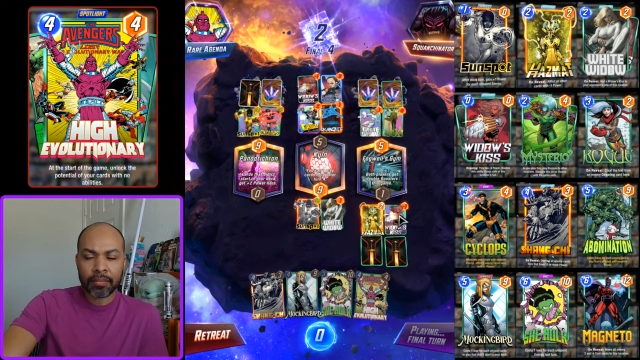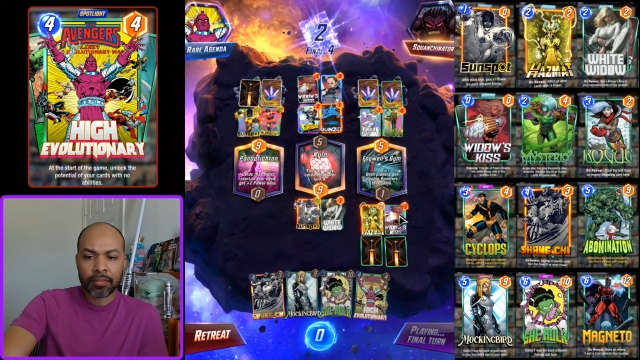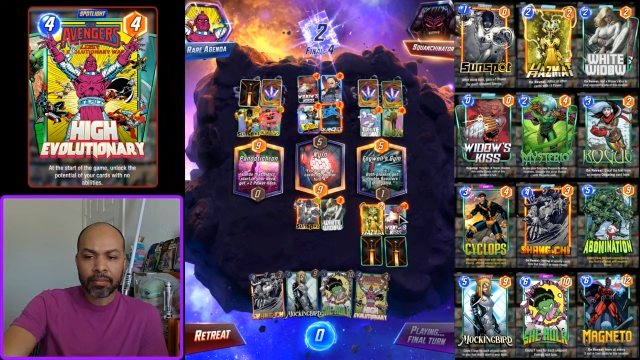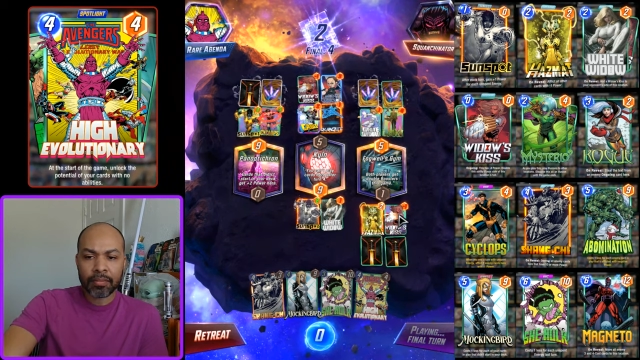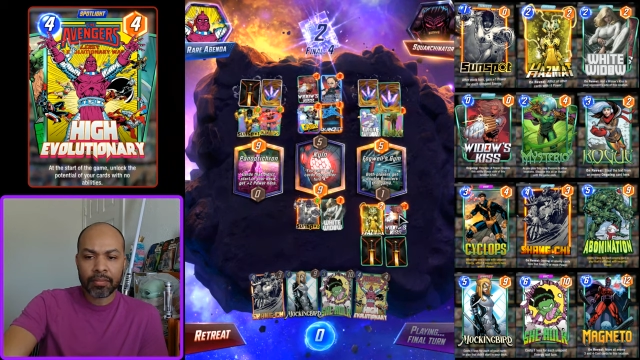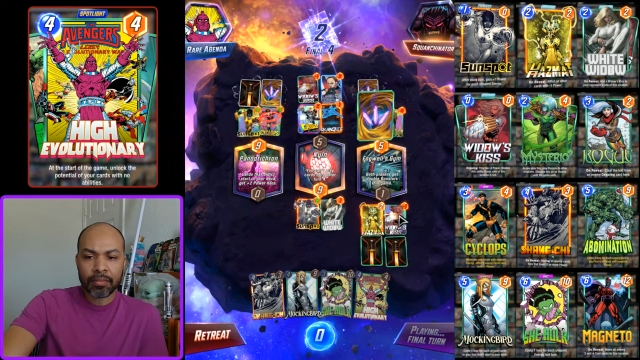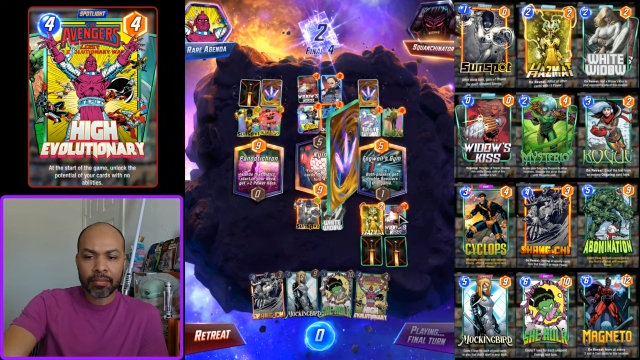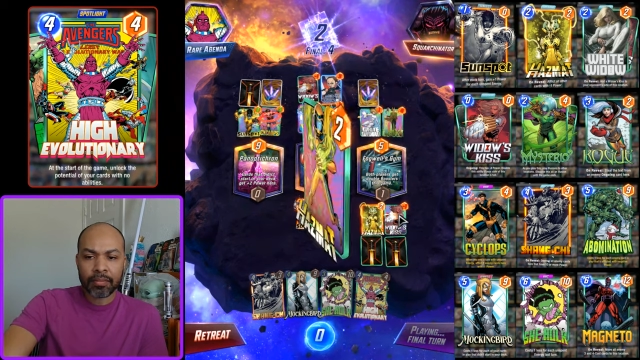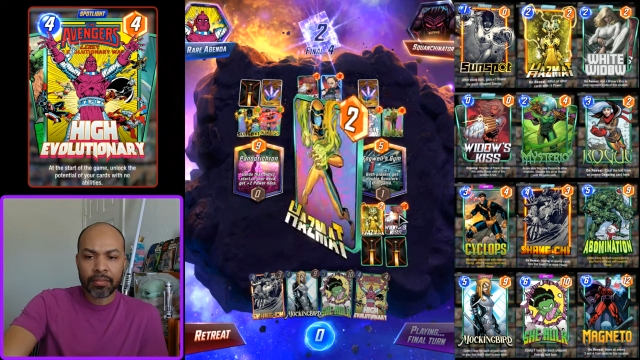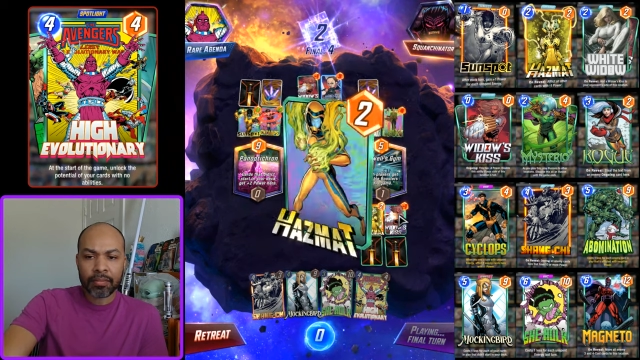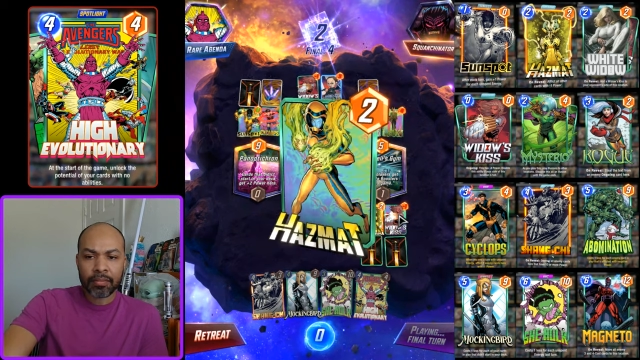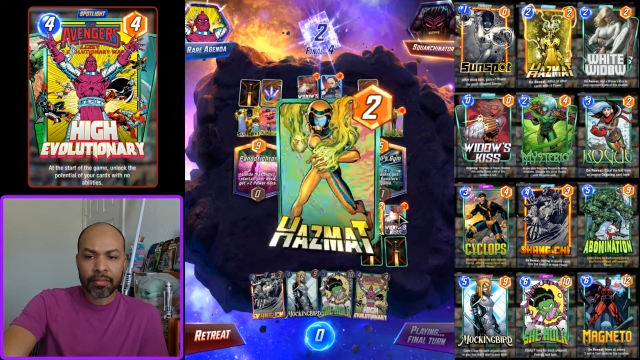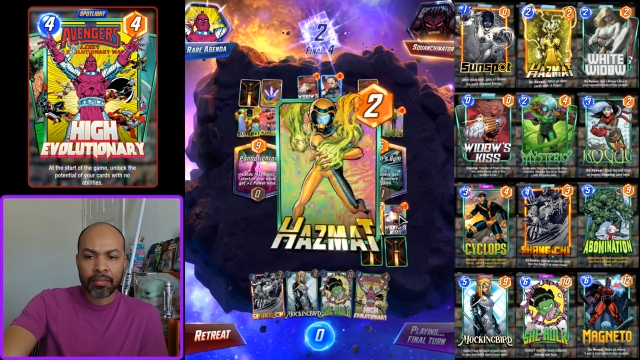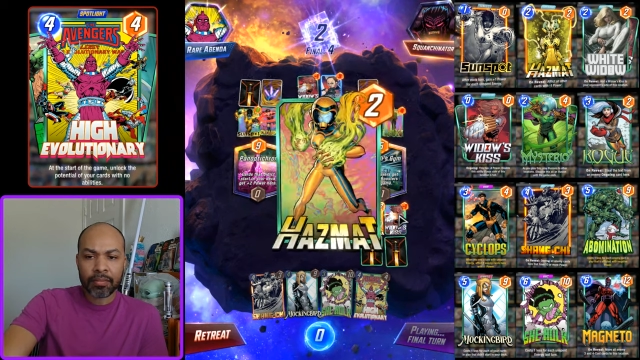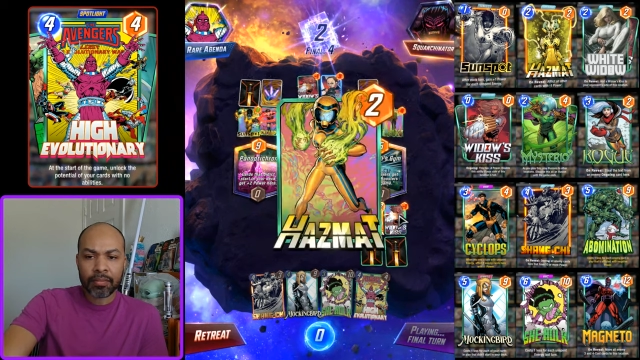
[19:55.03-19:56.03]

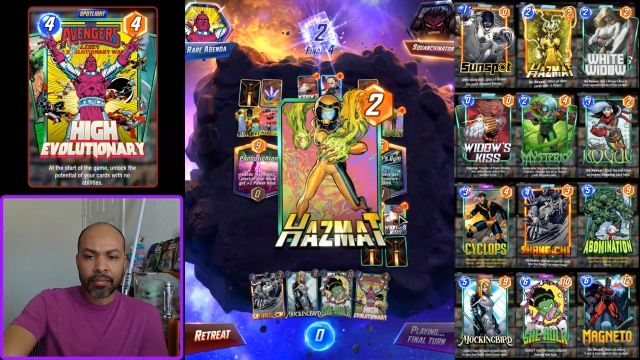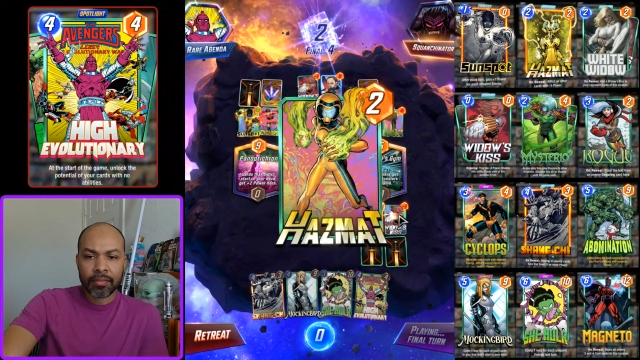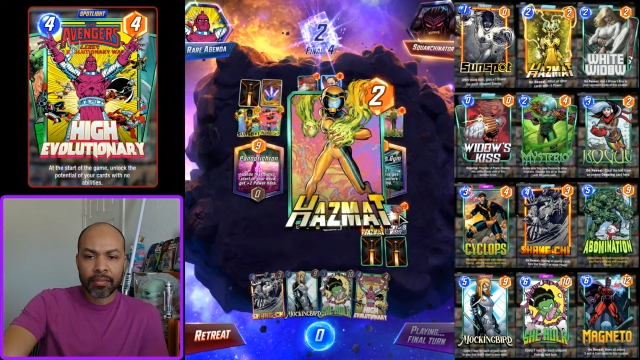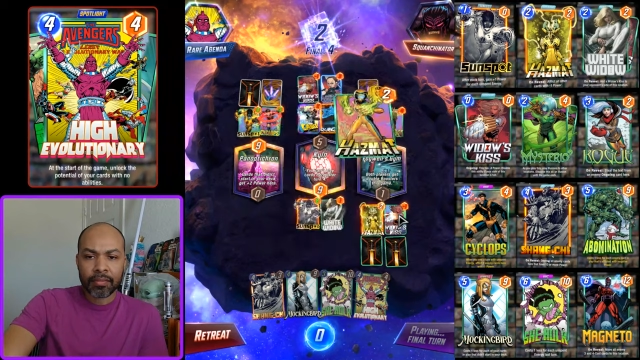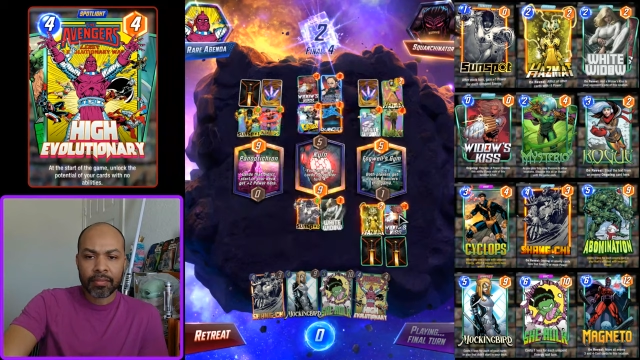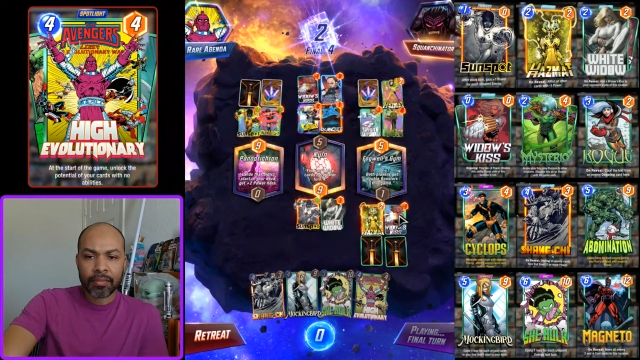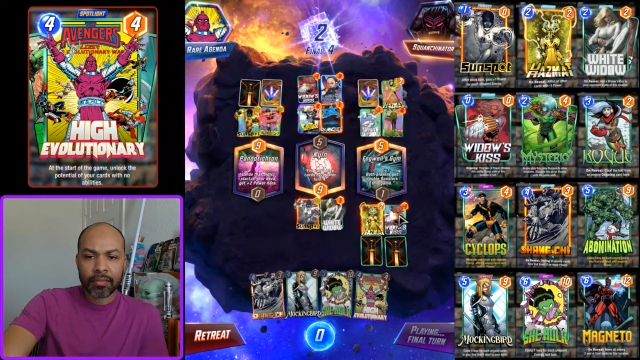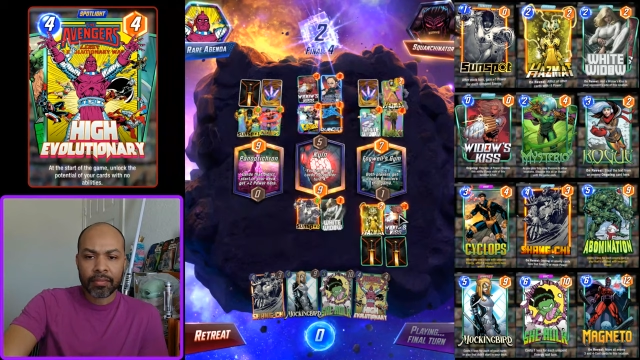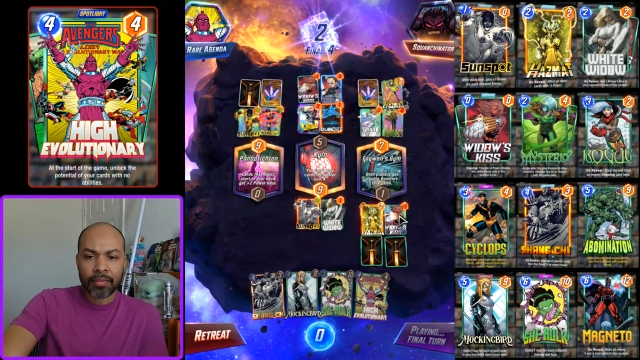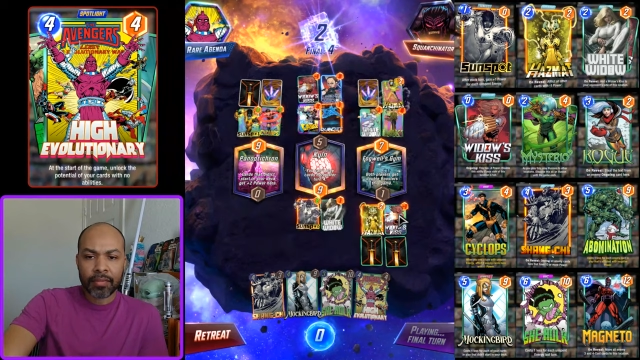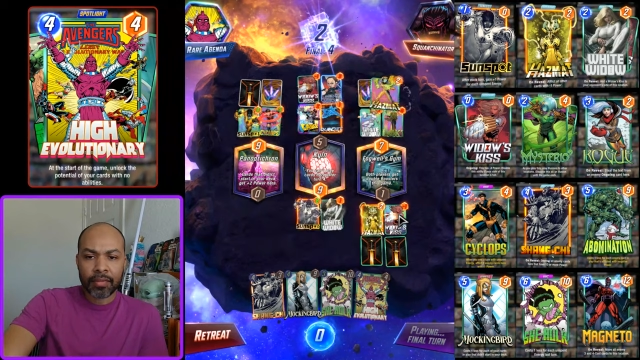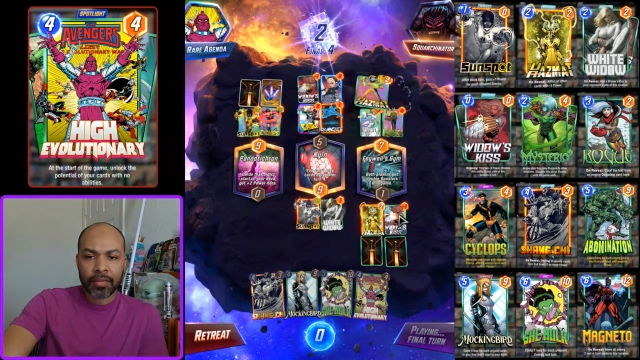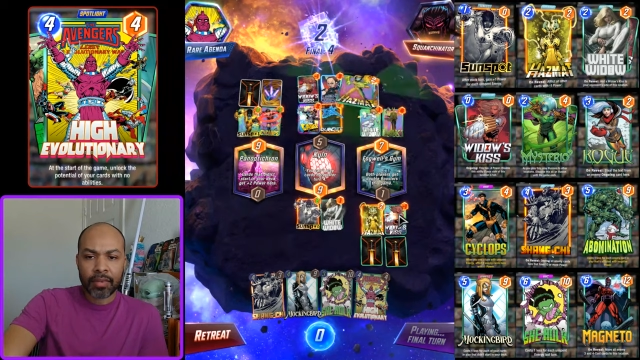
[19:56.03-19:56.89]
Nobody speaks.